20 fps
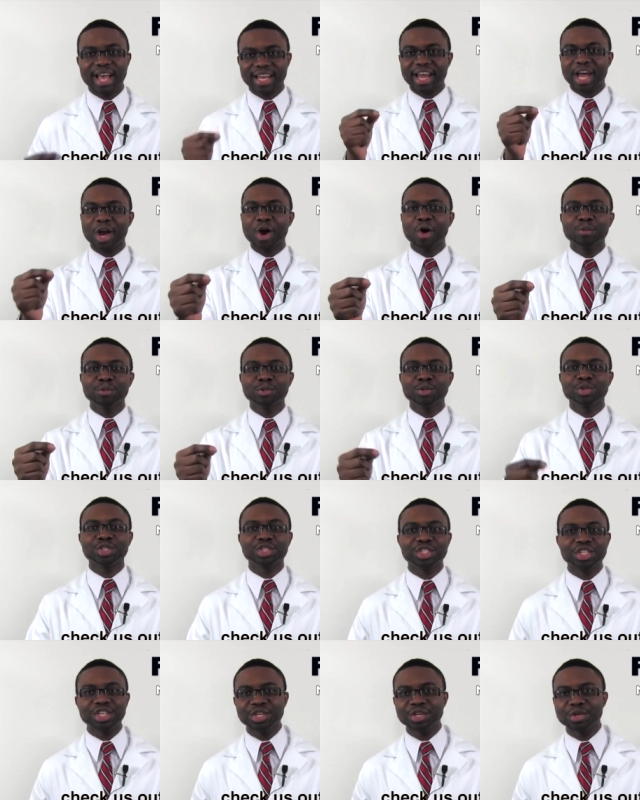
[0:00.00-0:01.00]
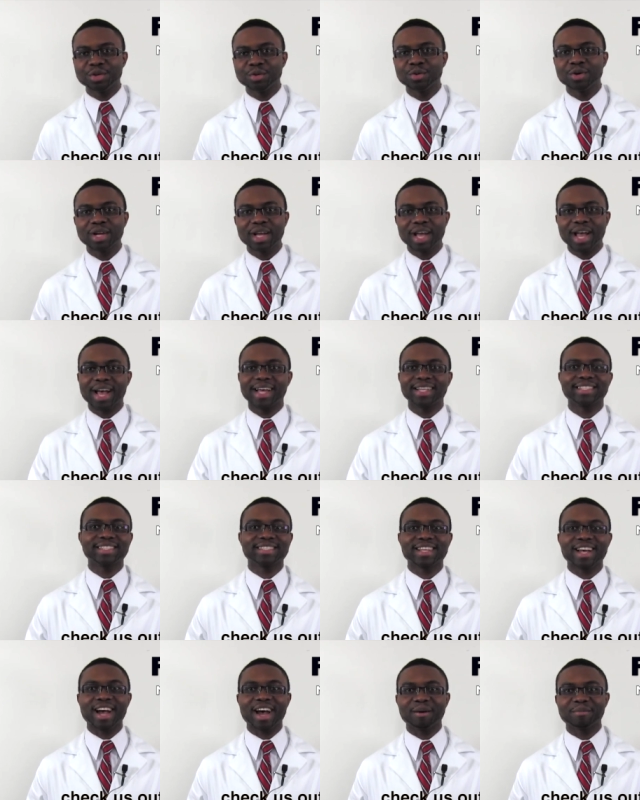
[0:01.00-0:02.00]
and I hope to see you at
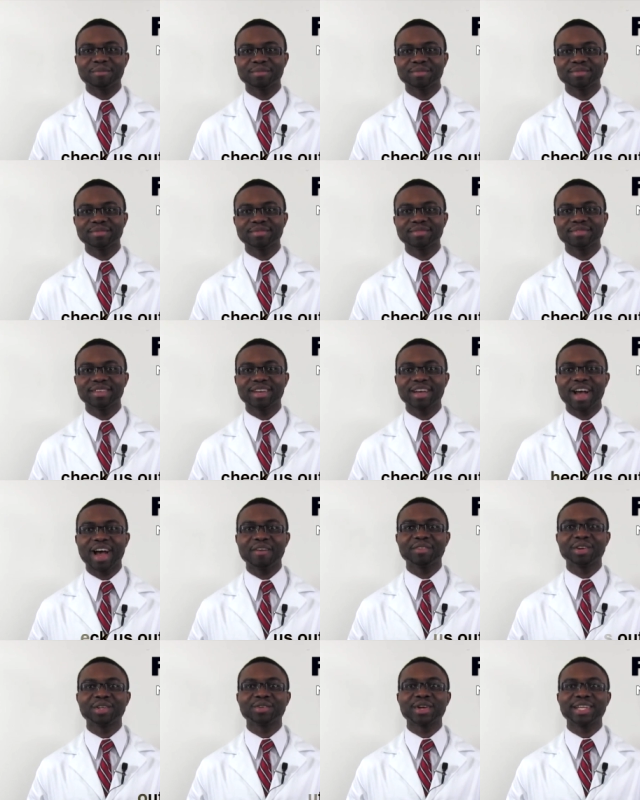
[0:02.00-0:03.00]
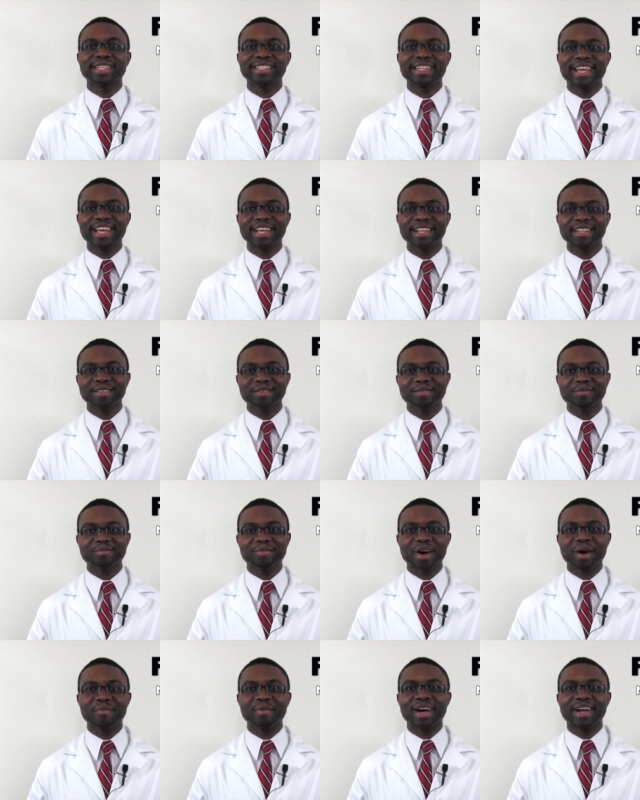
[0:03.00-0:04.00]
the top. Have a great day.
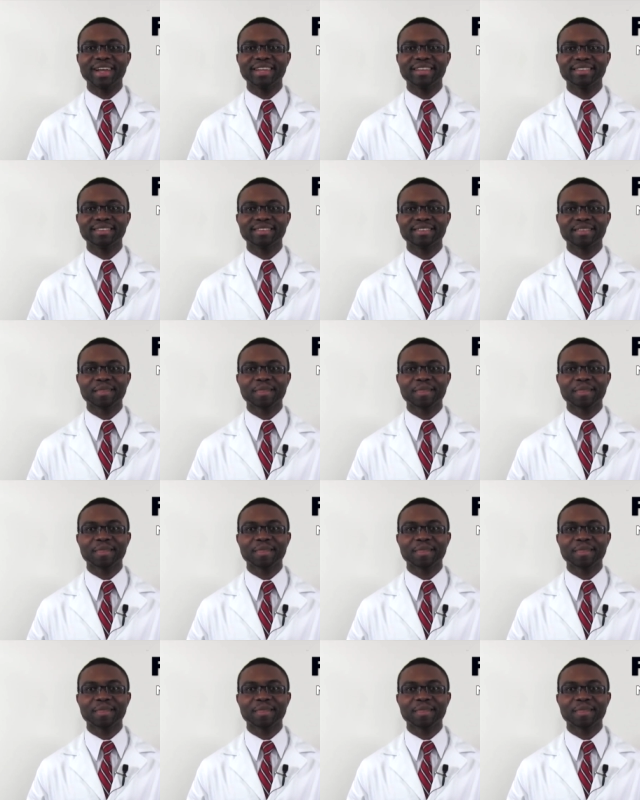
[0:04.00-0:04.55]
Bye-bye.